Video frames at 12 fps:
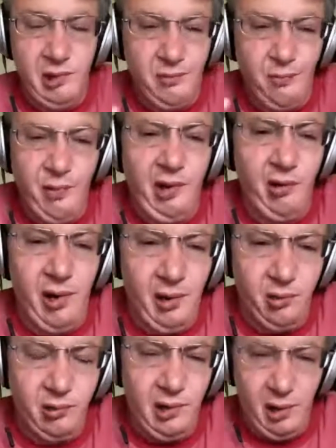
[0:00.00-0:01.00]
figure it
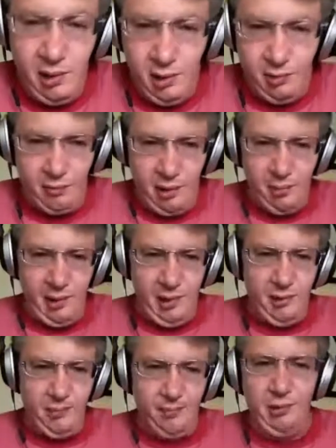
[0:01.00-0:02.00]
out yourself. I
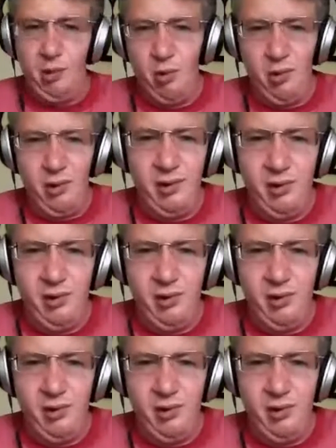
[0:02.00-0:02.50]
mean, go onto